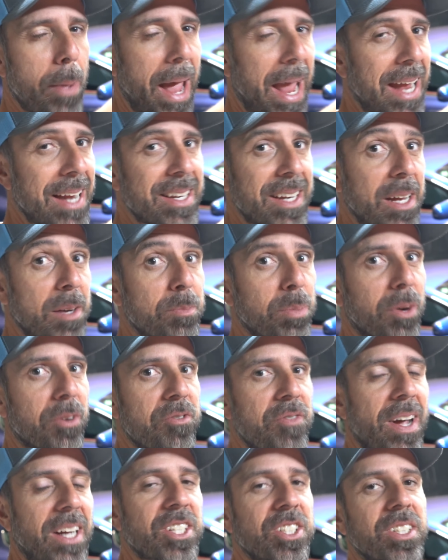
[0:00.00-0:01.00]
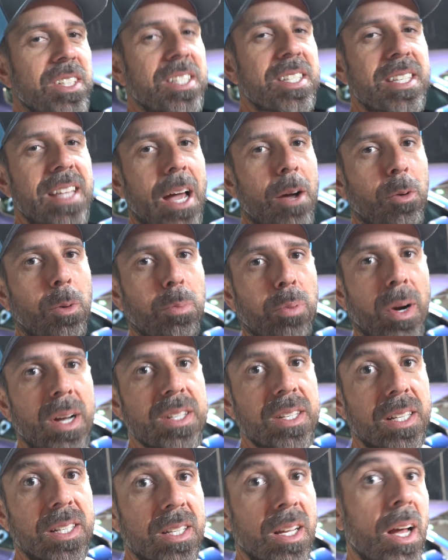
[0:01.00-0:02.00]
paint imperfections that were
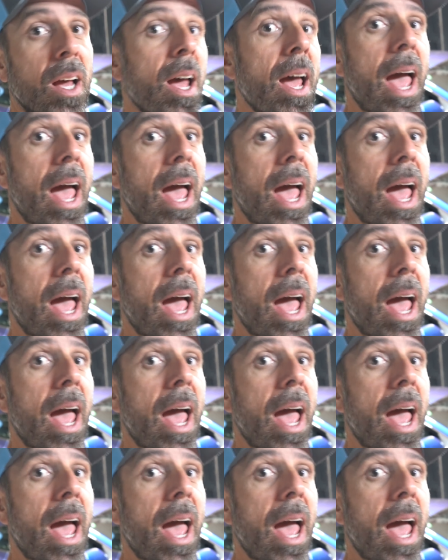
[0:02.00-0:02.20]
present